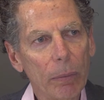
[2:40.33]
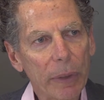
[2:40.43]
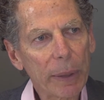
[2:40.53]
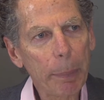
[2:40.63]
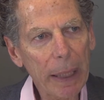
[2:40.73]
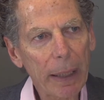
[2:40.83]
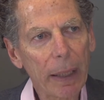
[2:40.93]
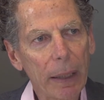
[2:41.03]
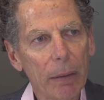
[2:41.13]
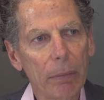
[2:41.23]

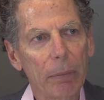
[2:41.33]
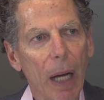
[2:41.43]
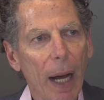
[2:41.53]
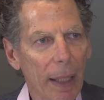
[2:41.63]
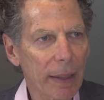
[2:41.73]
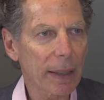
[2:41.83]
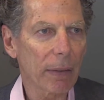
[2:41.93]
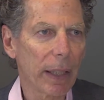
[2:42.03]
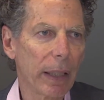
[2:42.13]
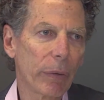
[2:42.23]
speaking
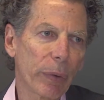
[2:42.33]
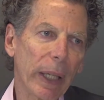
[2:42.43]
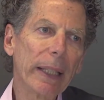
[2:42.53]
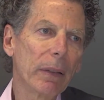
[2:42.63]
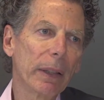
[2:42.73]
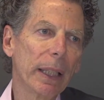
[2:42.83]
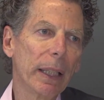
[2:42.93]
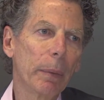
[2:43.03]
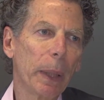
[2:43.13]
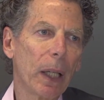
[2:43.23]
honestly and frankly
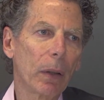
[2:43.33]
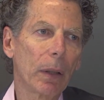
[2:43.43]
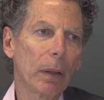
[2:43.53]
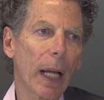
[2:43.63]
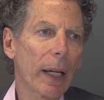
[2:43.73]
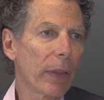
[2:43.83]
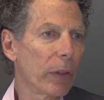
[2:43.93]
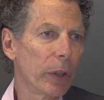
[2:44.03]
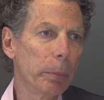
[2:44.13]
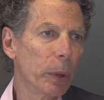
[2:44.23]
about a lot of the
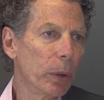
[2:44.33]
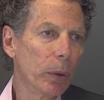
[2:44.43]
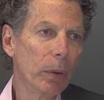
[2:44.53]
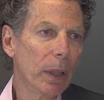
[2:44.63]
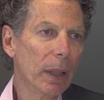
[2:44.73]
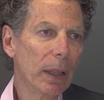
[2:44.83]
taboo,